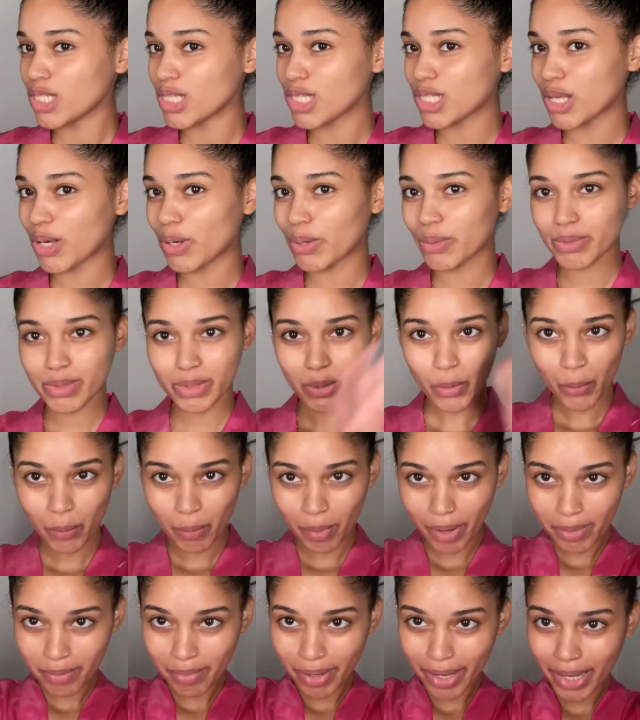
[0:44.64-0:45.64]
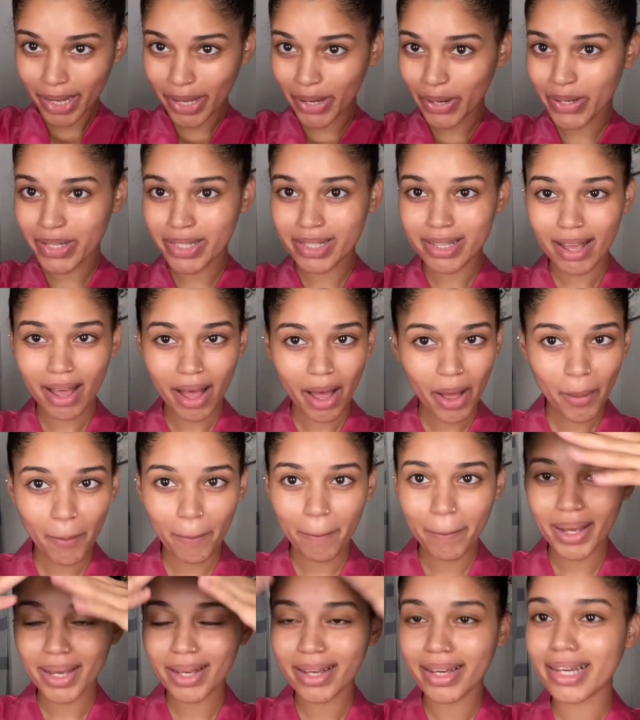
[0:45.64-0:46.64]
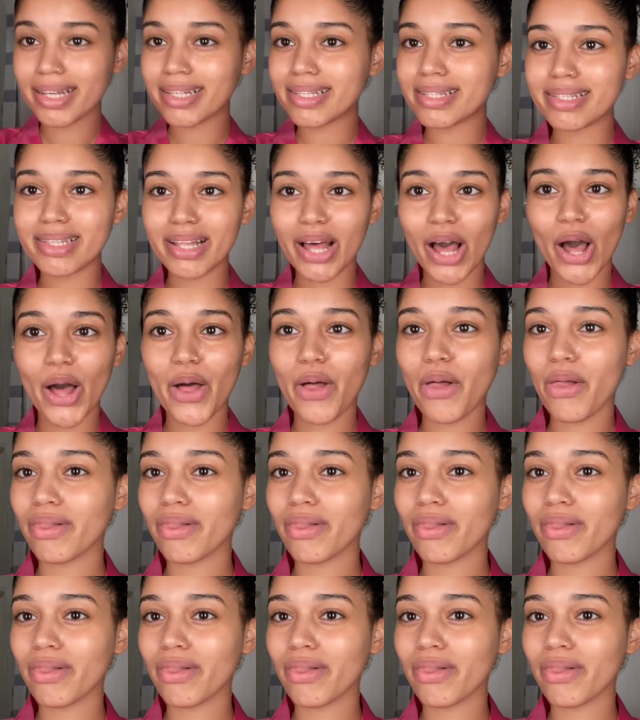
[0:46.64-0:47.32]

So don't mind my hair, it's up. It's not